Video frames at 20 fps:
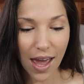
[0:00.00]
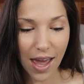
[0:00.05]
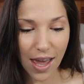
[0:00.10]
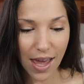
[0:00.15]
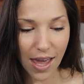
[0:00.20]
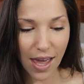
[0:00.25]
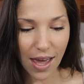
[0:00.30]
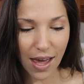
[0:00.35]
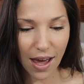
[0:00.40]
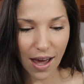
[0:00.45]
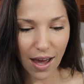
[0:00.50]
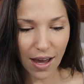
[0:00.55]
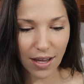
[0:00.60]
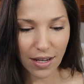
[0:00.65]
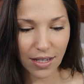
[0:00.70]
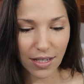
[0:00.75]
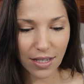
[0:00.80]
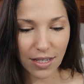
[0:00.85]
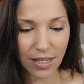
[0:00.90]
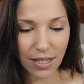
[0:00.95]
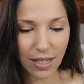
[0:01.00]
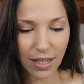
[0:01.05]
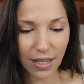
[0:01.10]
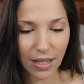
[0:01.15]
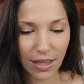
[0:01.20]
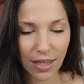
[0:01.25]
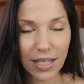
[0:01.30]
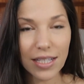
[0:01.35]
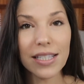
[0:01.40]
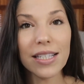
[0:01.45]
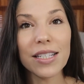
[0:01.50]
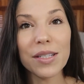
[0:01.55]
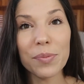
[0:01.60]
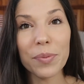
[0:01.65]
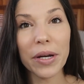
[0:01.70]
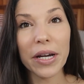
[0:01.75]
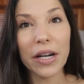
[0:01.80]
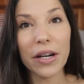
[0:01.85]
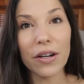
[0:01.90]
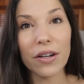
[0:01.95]
And this is
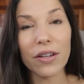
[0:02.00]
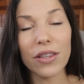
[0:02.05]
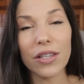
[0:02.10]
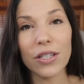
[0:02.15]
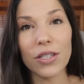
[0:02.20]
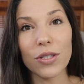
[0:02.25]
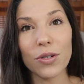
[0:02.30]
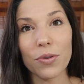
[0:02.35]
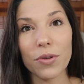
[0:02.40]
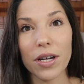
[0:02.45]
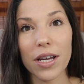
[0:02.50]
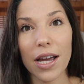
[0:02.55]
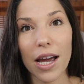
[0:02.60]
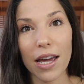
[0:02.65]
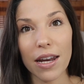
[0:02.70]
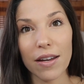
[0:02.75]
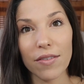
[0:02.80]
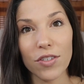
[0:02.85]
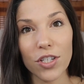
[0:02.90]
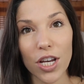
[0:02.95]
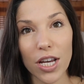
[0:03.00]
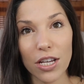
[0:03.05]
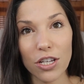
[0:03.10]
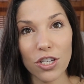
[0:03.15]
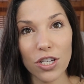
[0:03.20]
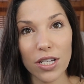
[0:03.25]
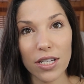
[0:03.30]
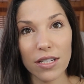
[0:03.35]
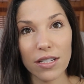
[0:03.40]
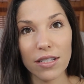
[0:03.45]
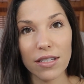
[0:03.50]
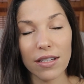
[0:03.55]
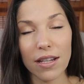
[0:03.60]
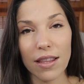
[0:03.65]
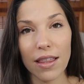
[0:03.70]
where the story kind of changes.